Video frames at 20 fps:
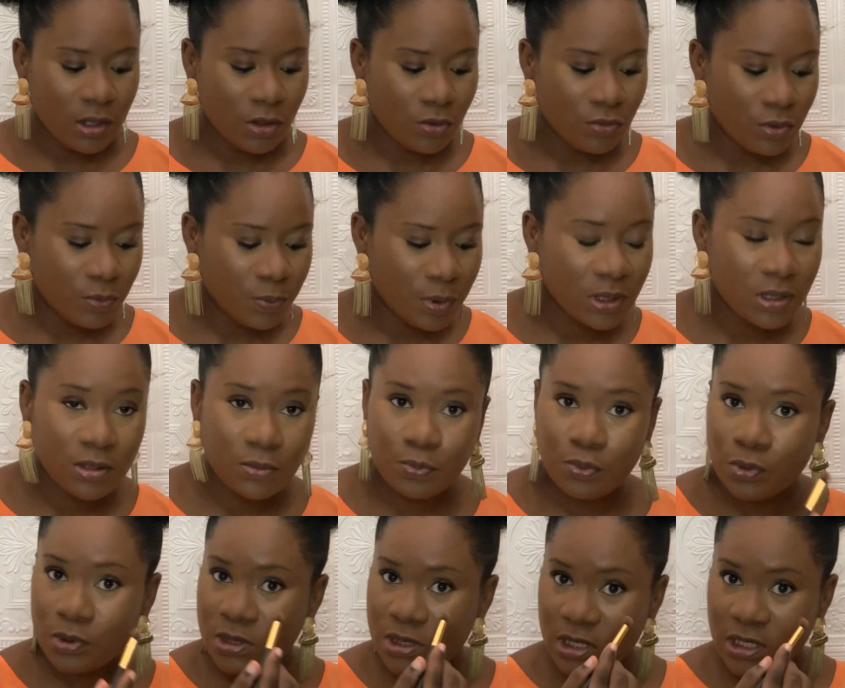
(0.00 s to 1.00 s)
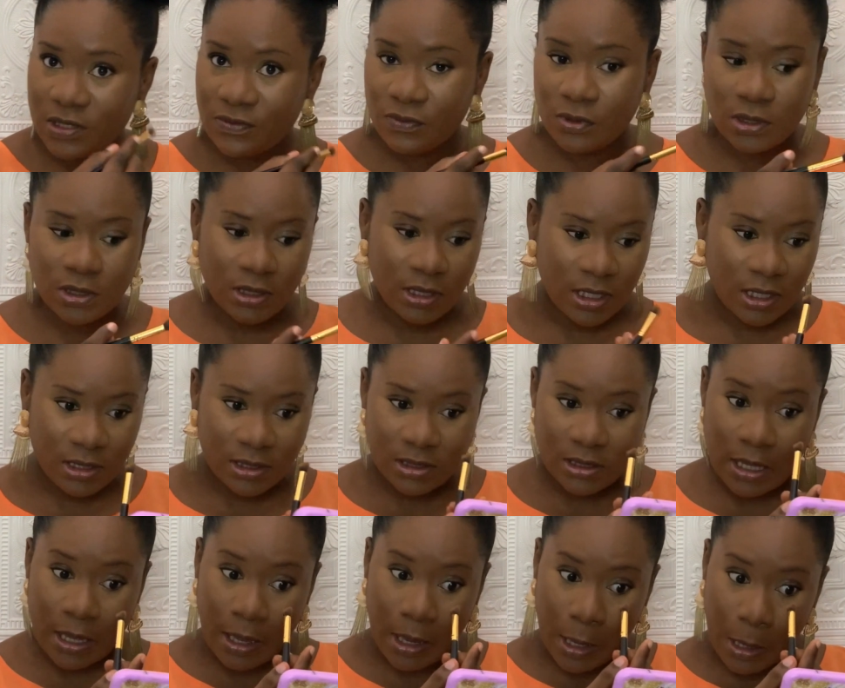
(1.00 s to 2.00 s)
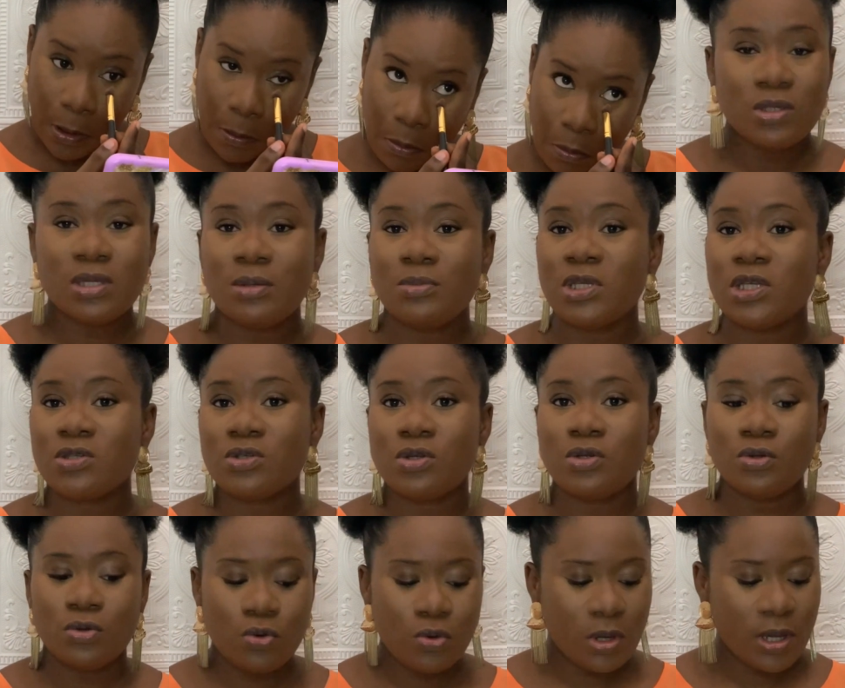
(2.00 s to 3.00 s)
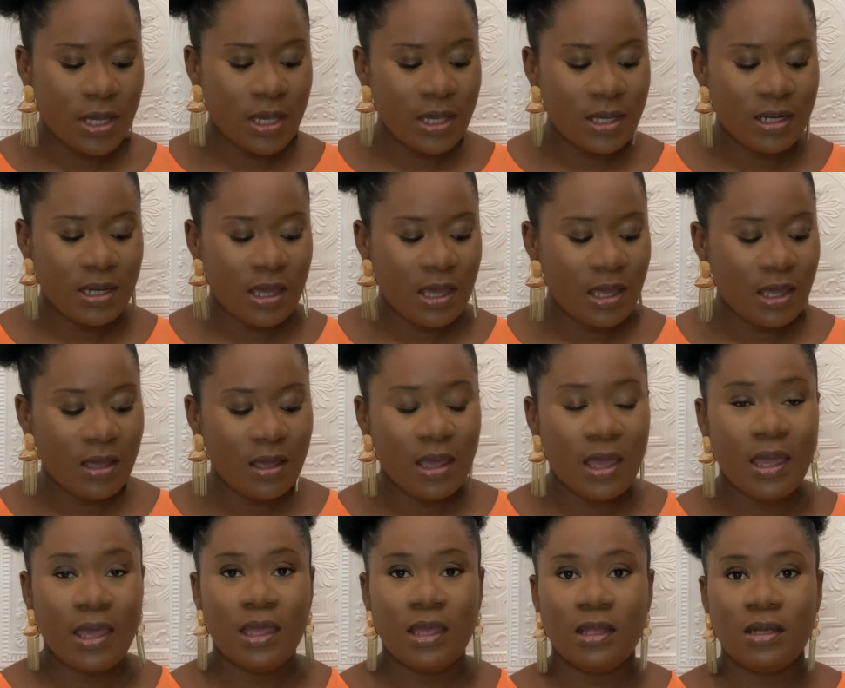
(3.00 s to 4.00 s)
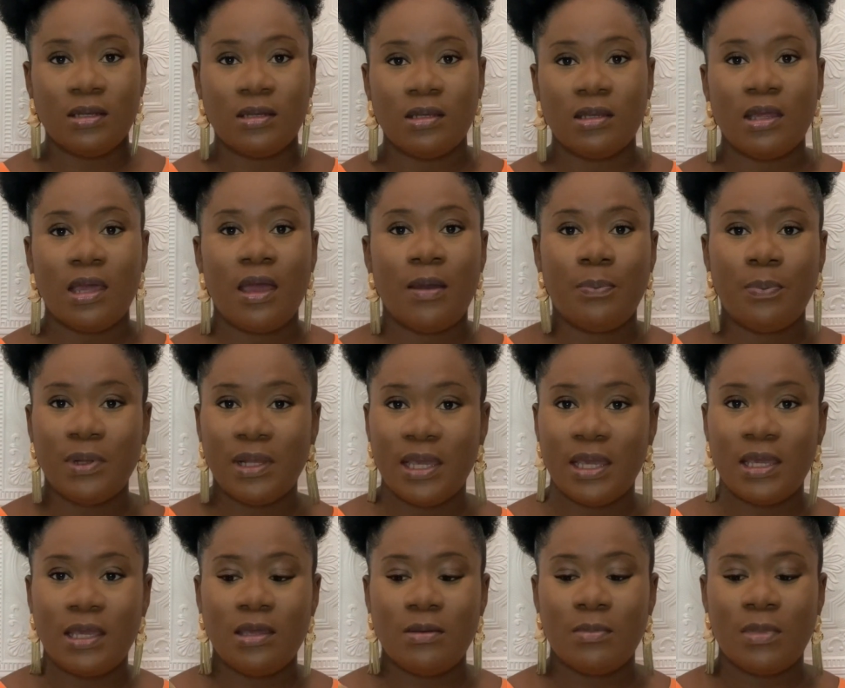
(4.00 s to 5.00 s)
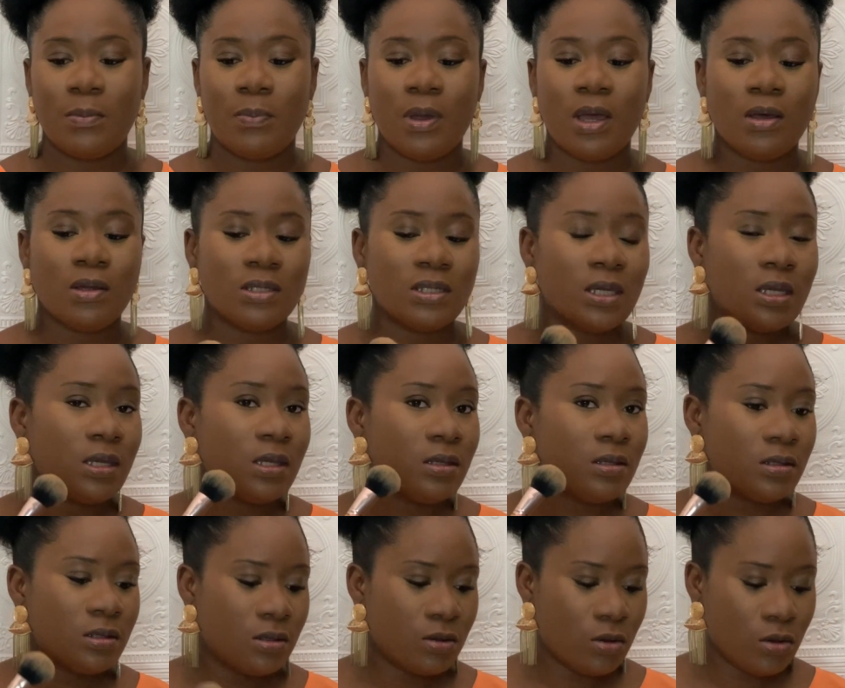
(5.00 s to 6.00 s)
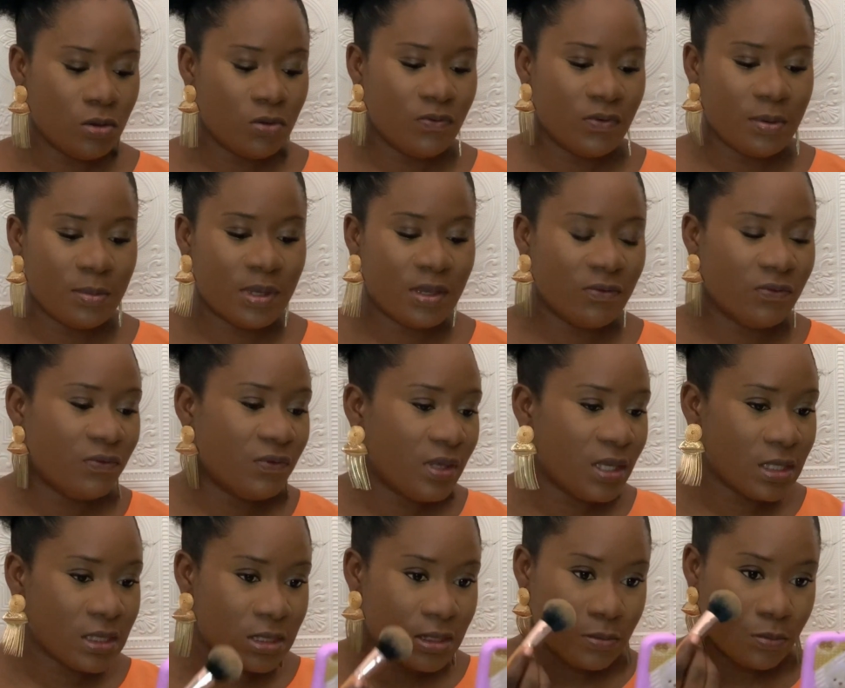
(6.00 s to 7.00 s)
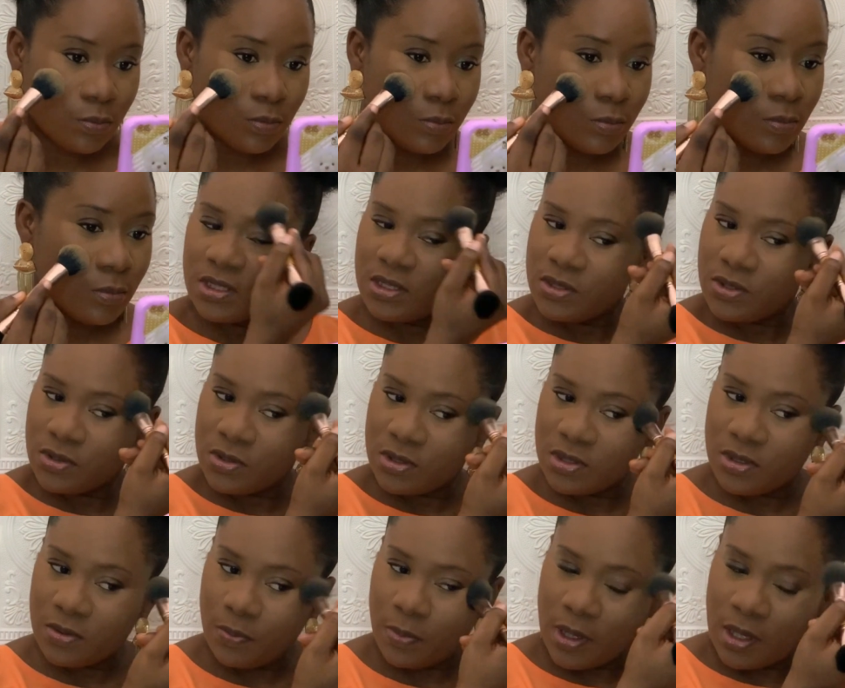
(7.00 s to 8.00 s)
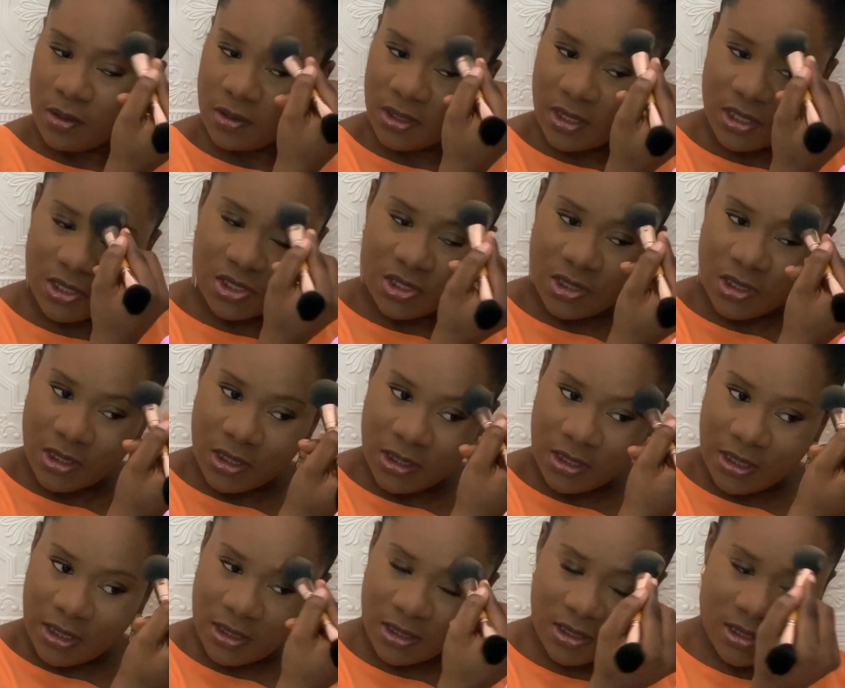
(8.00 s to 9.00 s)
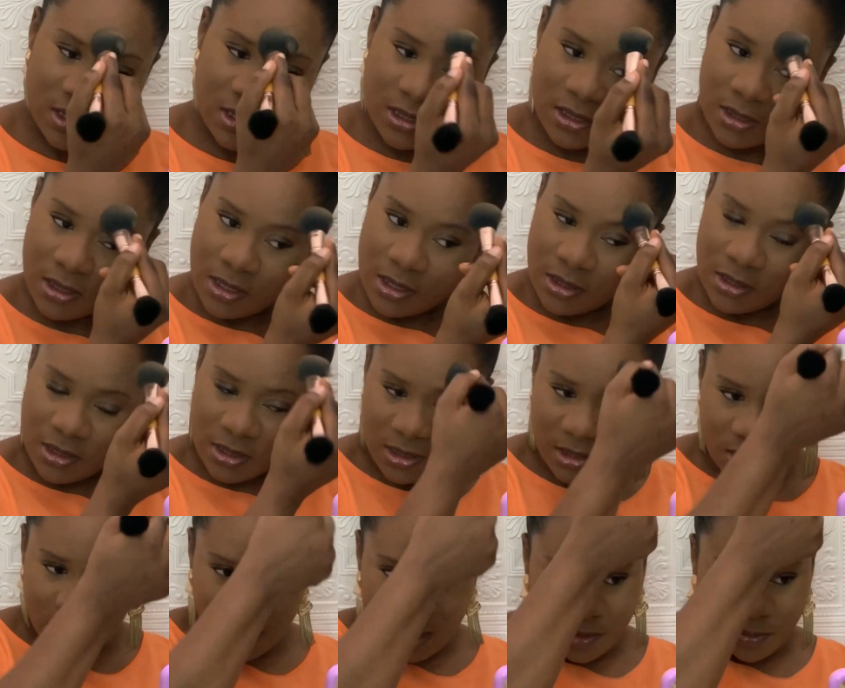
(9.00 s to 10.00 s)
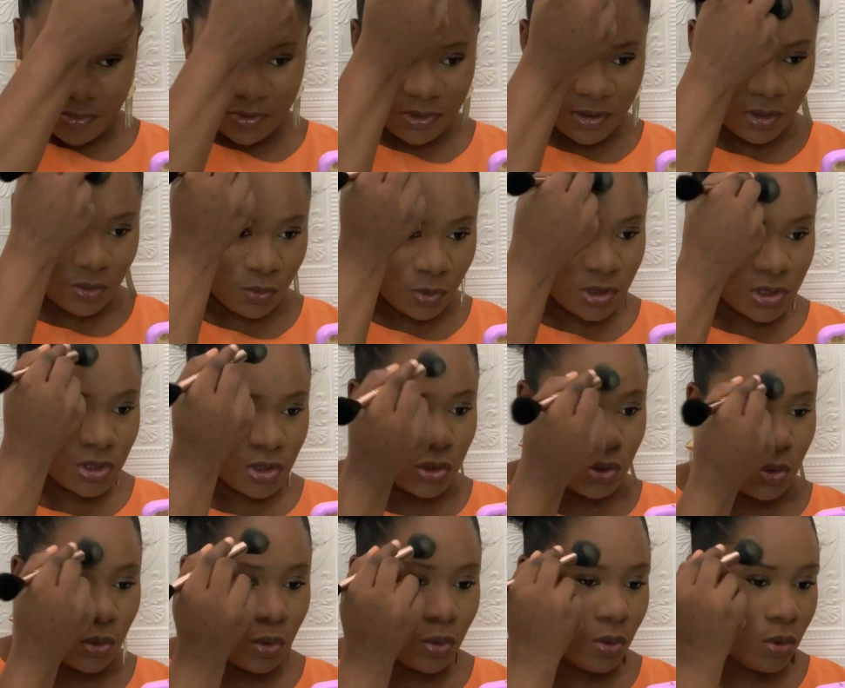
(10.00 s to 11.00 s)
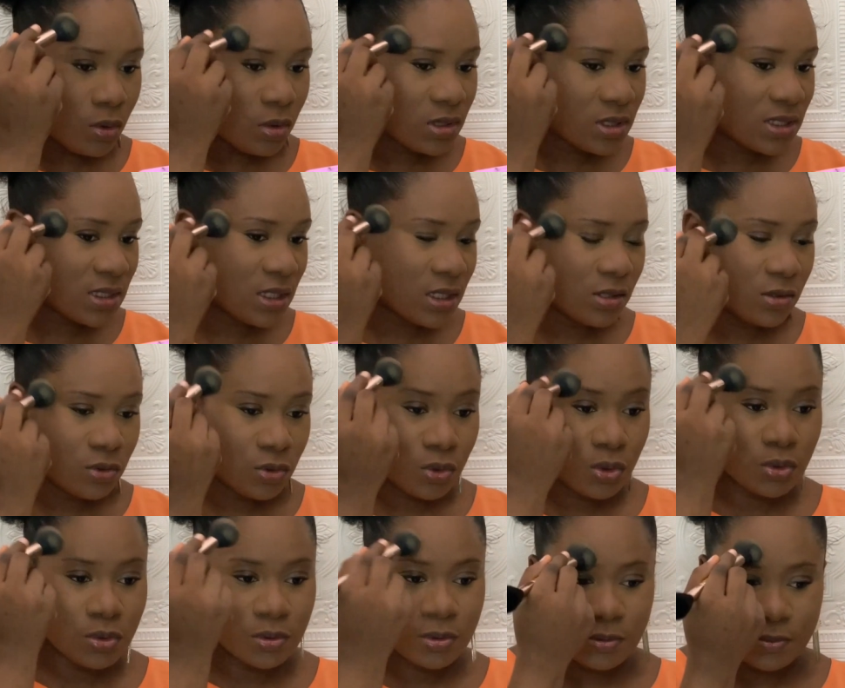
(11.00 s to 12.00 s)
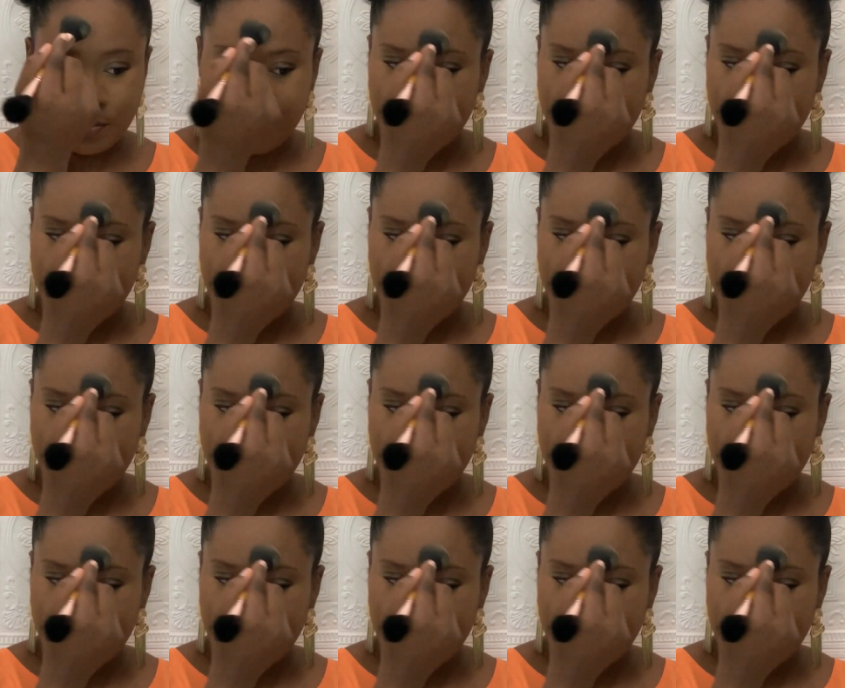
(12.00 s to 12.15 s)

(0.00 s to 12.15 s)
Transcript: I'll repeat the process for the next eye. So I'm just going to go ahead and apply my powder all over my face. Please use a powder shade that is the same thing with your skin tone.